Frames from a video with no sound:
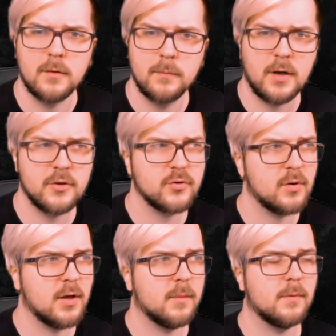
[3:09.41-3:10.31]

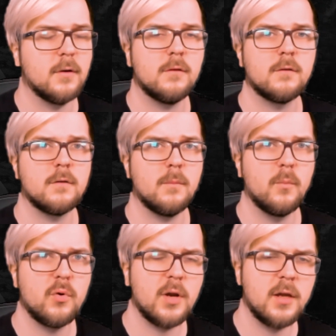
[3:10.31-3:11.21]
Astrolabe is
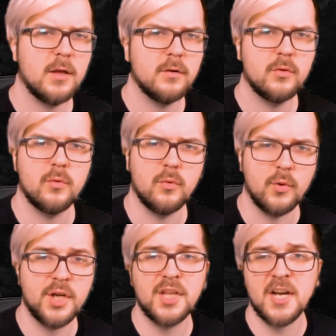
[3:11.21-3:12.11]
more akin to
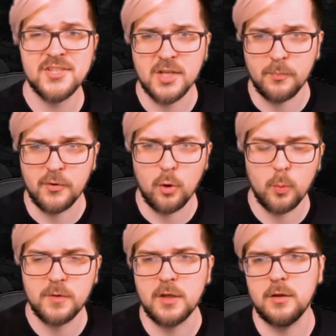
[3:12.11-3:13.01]
Gitaxian Probe
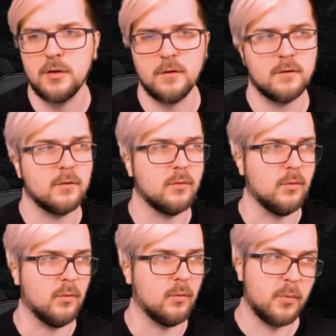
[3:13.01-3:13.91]
than it is
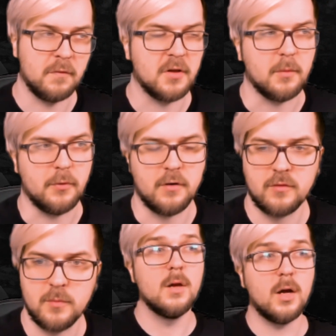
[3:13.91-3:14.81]
to Prophetic Prism.